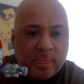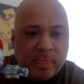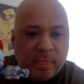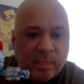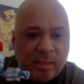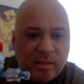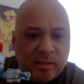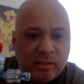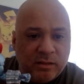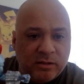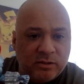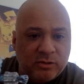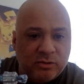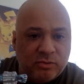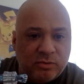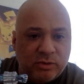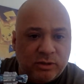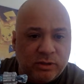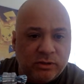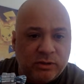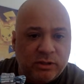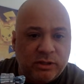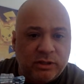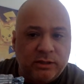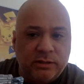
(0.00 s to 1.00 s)
Looks
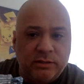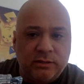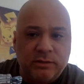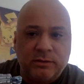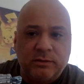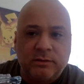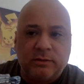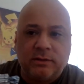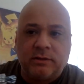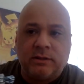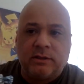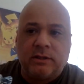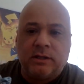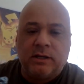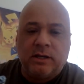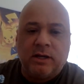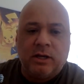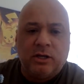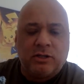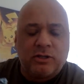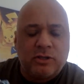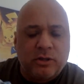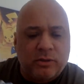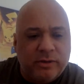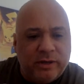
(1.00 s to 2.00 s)
real good.
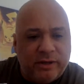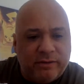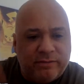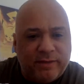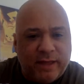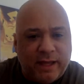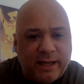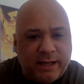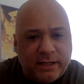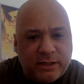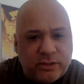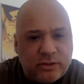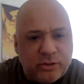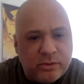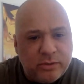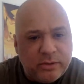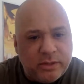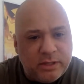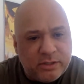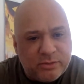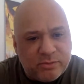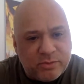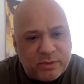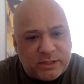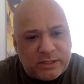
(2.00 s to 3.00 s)
So if they could do
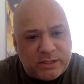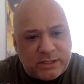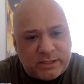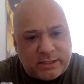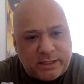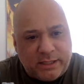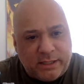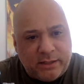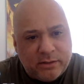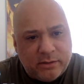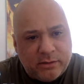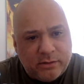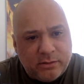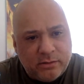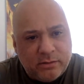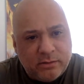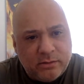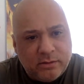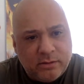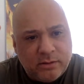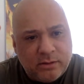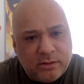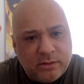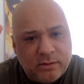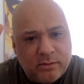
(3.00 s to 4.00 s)
this with steel,
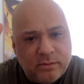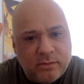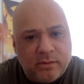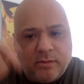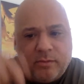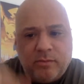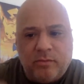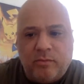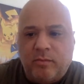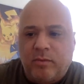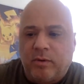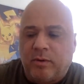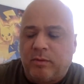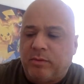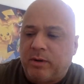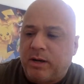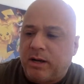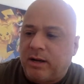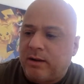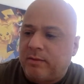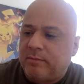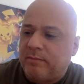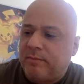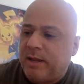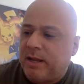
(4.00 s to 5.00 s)

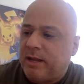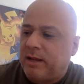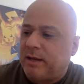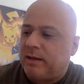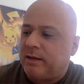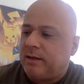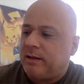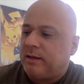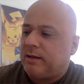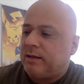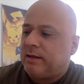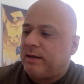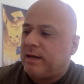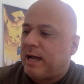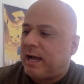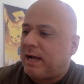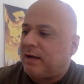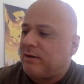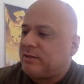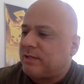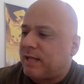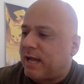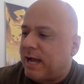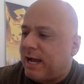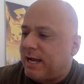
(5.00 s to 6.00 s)
wow, man,
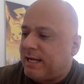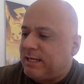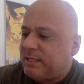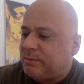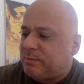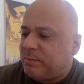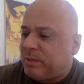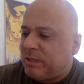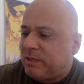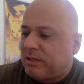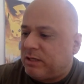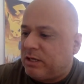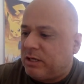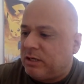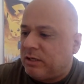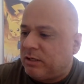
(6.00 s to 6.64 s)
how's Iceman gonna